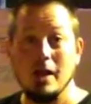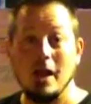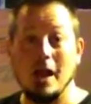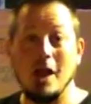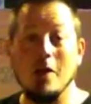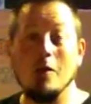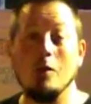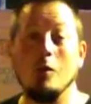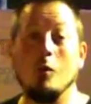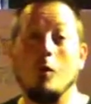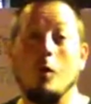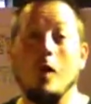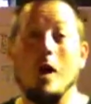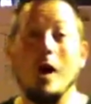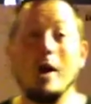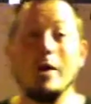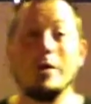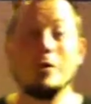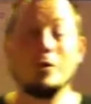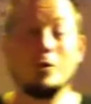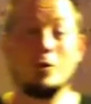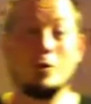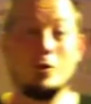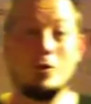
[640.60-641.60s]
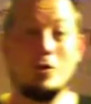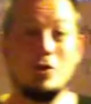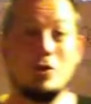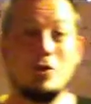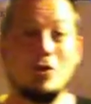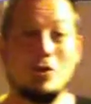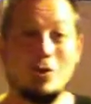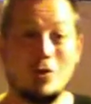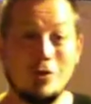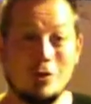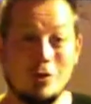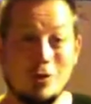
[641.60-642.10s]
and why the
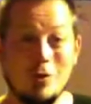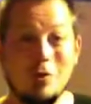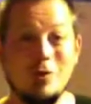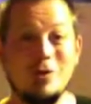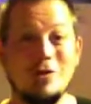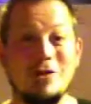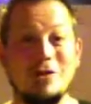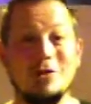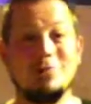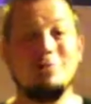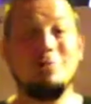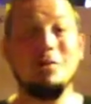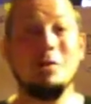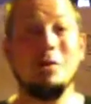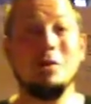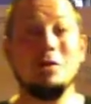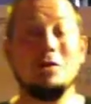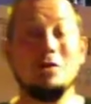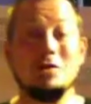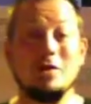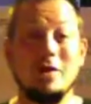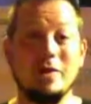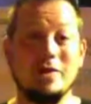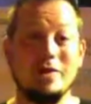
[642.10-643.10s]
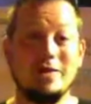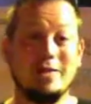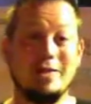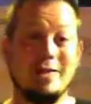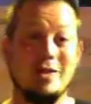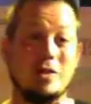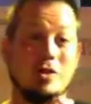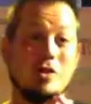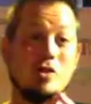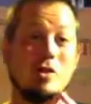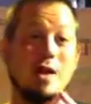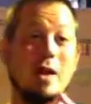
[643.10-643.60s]
Christian church is built around the
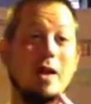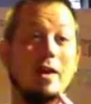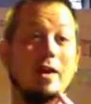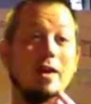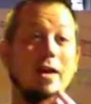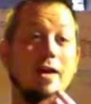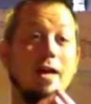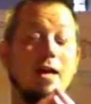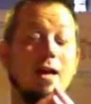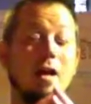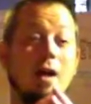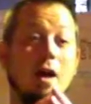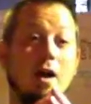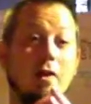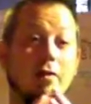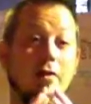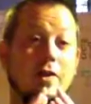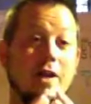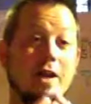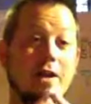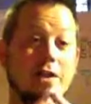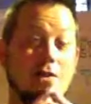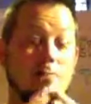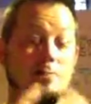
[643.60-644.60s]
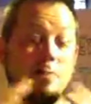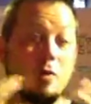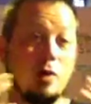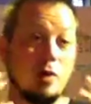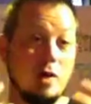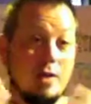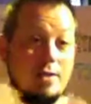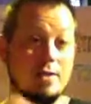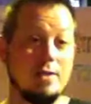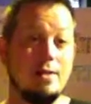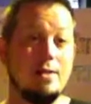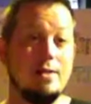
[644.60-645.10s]
centrality of God's
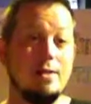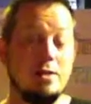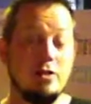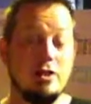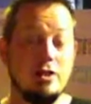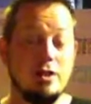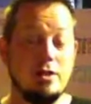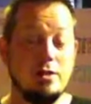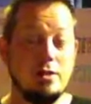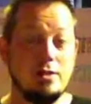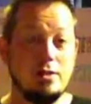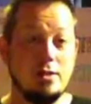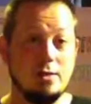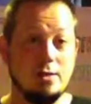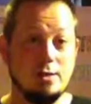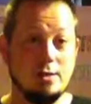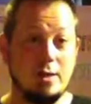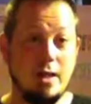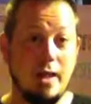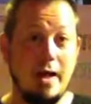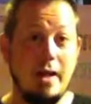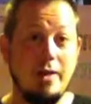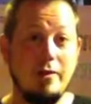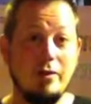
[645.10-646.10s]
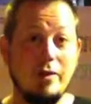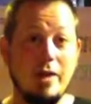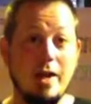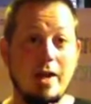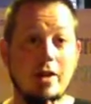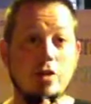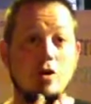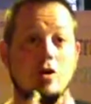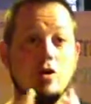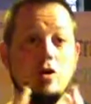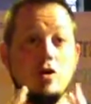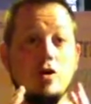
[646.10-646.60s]
presence in Jesus' life
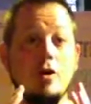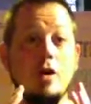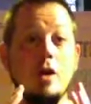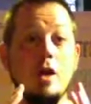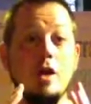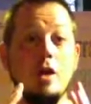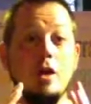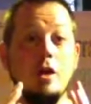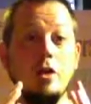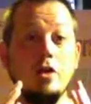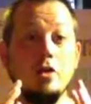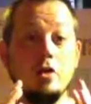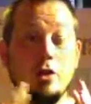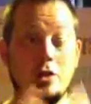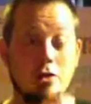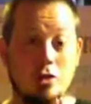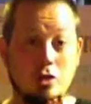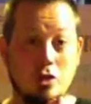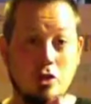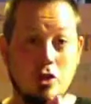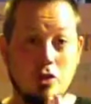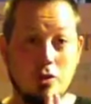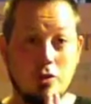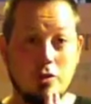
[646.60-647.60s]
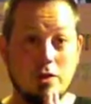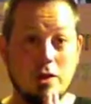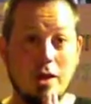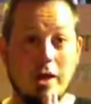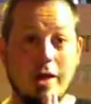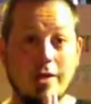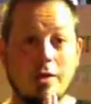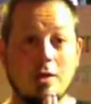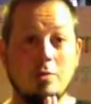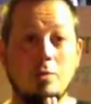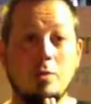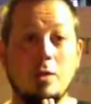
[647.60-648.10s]
and who Jesus shows
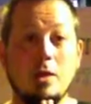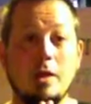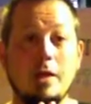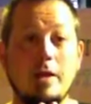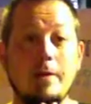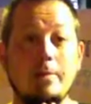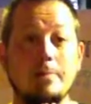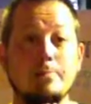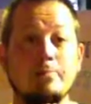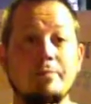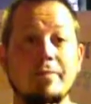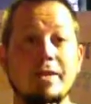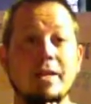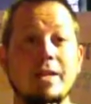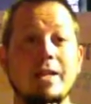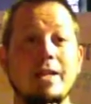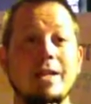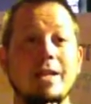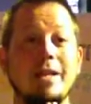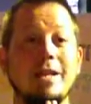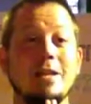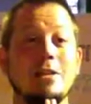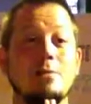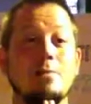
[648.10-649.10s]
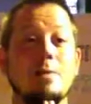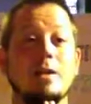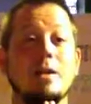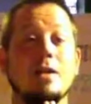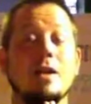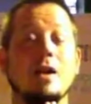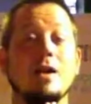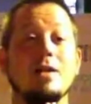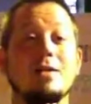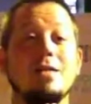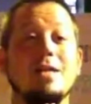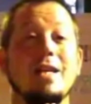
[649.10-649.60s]
God to be is
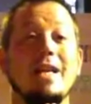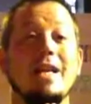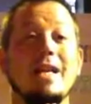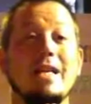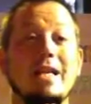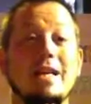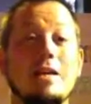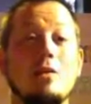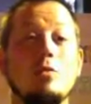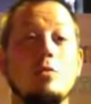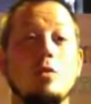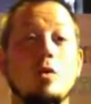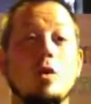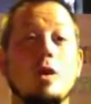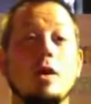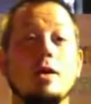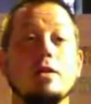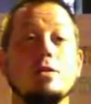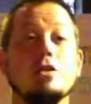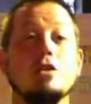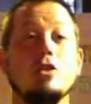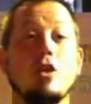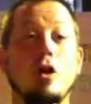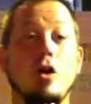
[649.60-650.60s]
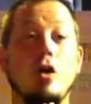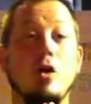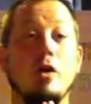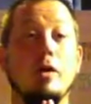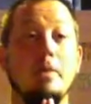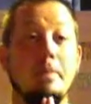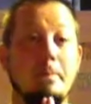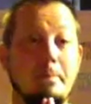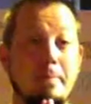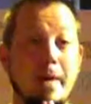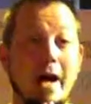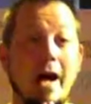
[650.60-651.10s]
because he was
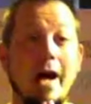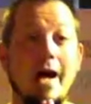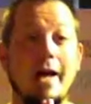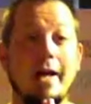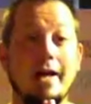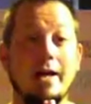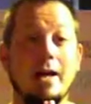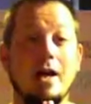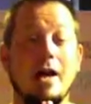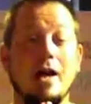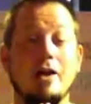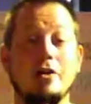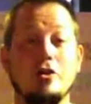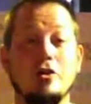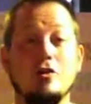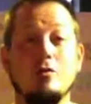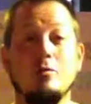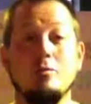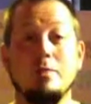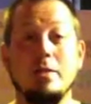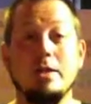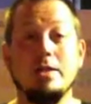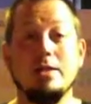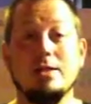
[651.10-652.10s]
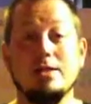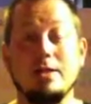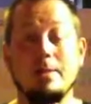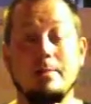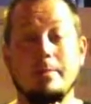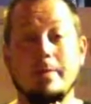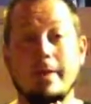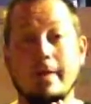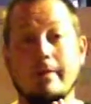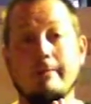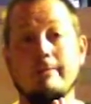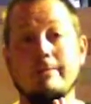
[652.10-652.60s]
called by God to be
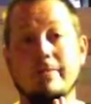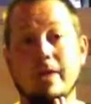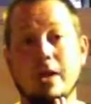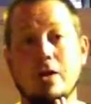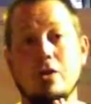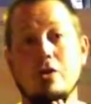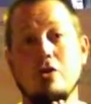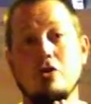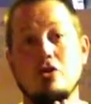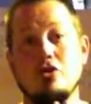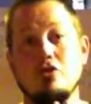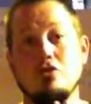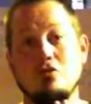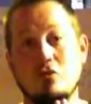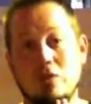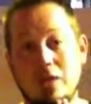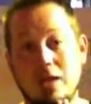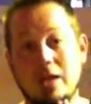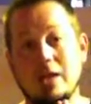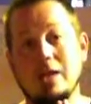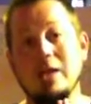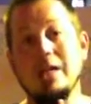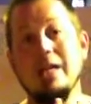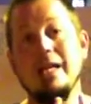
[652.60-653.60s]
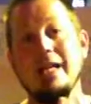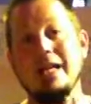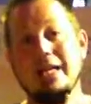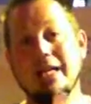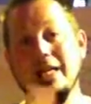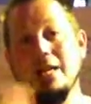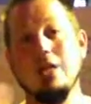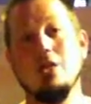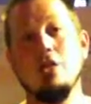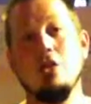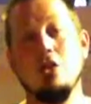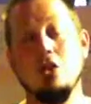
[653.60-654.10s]
something very unique
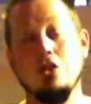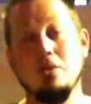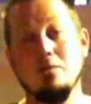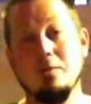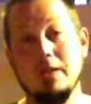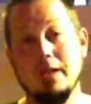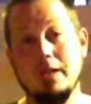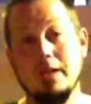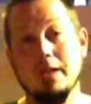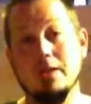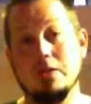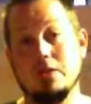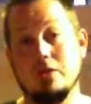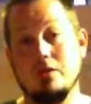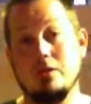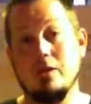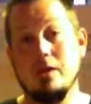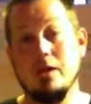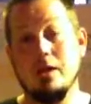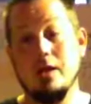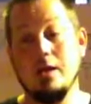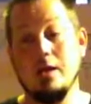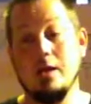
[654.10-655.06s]
in human history.